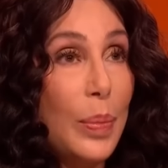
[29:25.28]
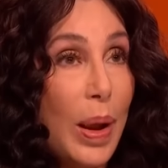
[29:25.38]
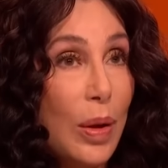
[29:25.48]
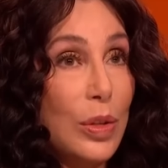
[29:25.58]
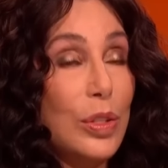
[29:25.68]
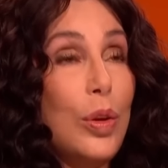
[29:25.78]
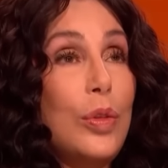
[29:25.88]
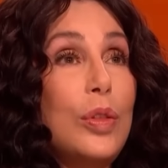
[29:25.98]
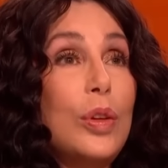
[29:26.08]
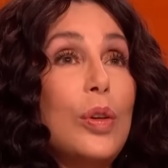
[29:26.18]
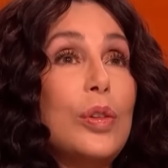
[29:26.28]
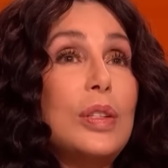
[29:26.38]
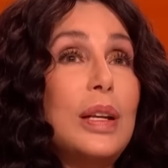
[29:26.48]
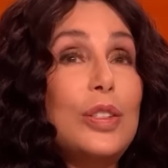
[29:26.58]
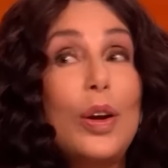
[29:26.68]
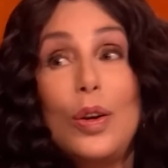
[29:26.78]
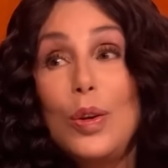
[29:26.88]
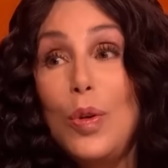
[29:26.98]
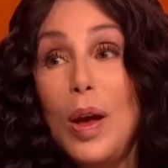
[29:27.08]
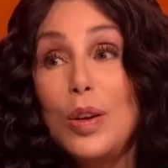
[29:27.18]
come out. And so then the girl said, Cher,
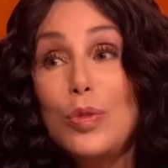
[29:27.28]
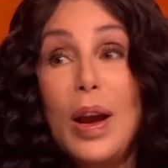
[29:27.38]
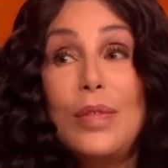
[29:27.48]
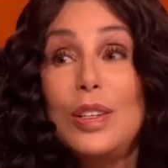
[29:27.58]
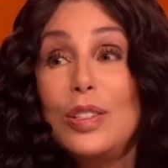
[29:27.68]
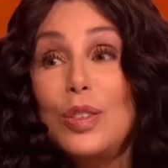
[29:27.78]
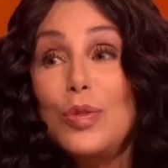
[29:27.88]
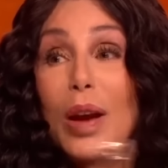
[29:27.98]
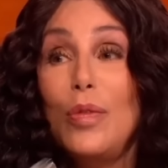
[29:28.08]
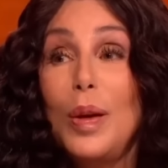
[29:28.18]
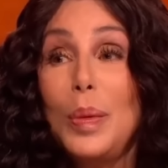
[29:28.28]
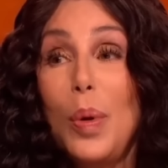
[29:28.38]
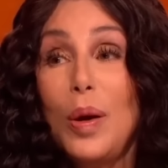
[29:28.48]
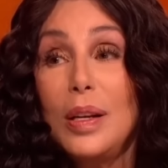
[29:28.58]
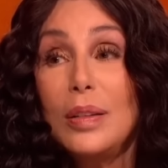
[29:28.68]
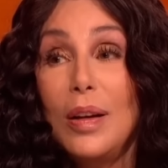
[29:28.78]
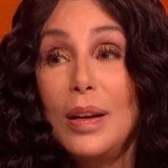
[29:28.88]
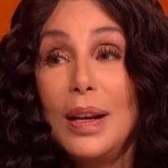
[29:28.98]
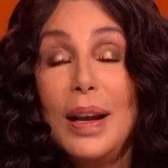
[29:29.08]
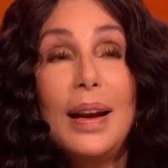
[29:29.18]
you know how to drive. Let's just drive around the parking
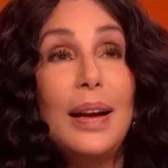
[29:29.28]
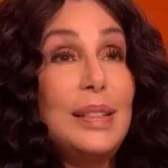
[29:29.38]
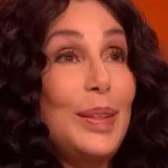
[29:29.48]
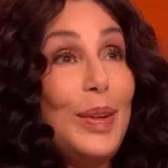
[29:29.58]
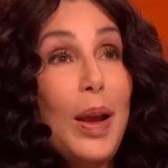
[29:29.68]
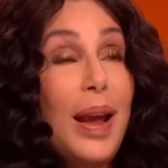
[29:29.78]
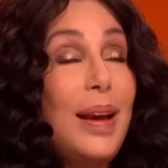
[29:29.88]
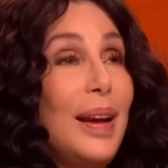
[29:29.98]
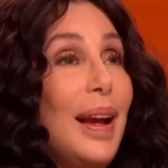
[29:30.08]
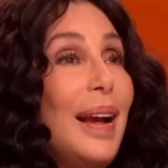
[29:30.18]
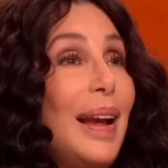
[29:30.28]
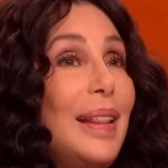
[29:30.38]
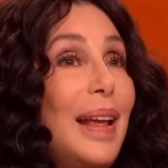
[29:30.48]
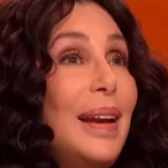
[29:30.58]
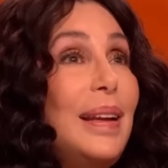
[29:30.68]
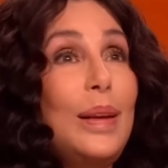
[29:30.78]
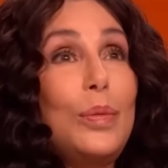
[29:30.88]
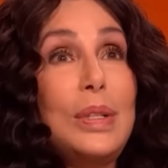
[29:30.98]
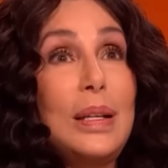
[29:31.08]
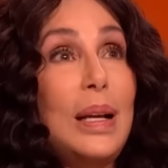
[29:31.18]
lot. I said, OK. And then he
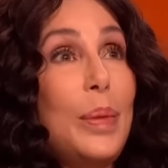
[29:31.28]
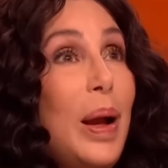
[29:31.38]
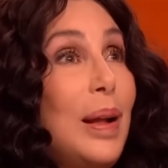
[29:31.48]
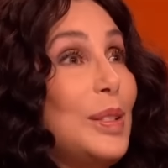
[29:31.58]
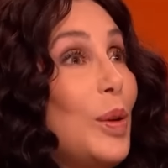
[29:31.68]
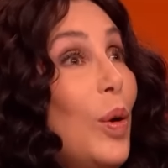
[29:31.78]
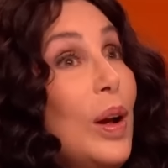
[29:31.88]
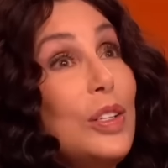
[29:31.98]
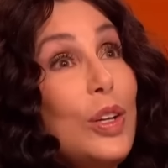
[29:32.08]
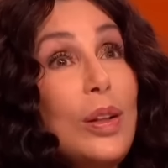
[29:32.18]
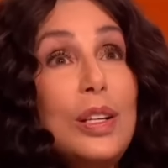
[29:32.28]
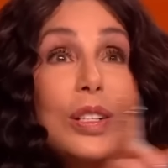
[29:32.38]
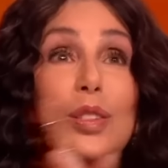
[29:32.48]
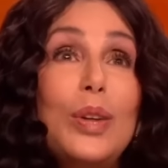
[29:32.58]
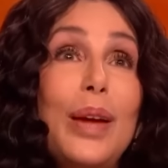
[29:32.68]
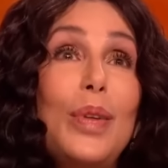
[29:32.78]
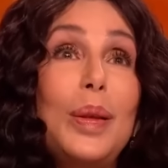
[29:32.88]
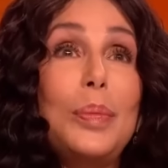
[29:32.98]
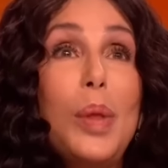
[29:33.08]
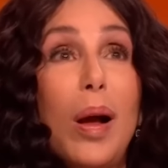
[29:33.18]
didn't come out. So, Cher, let's just drive
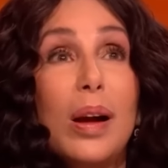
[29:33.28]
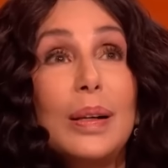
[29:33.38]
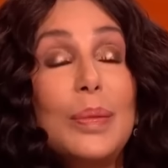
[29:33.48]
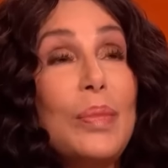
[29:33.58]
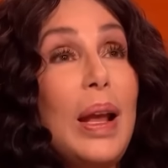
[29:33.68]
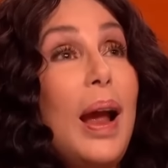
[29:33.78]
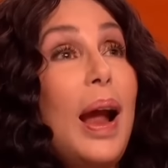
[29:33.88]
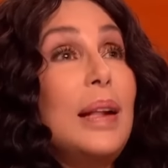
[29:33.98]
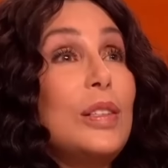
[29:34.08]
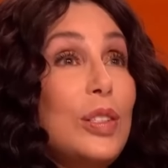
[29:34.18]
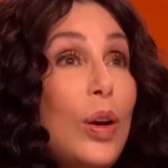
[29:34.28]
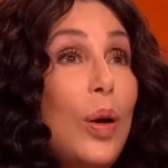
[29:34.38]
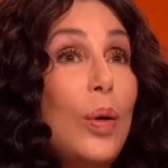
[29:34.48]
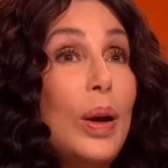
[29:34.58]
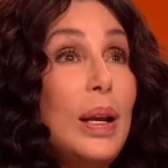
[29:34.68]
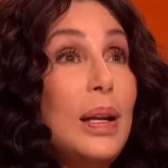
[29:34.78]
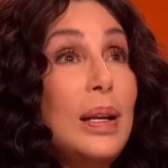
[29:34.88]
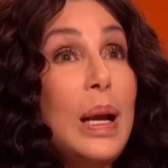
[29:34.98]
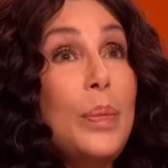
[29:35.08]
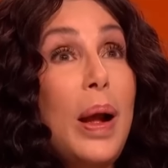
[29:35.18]
around the block. And so he
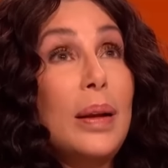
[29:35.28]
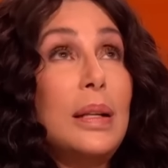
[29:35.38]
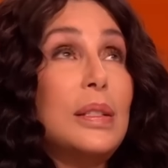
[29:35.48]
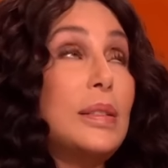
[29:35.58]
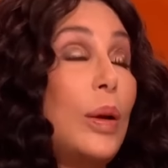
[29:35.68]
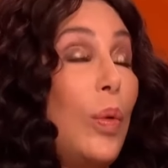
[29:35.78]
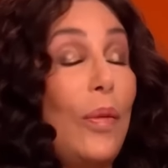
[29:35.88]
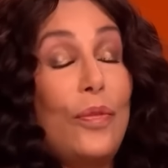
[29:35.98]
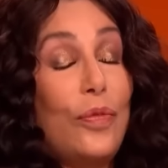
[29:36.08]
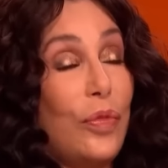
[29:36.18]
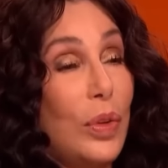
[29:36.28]
didn't come out, and I just thought, well,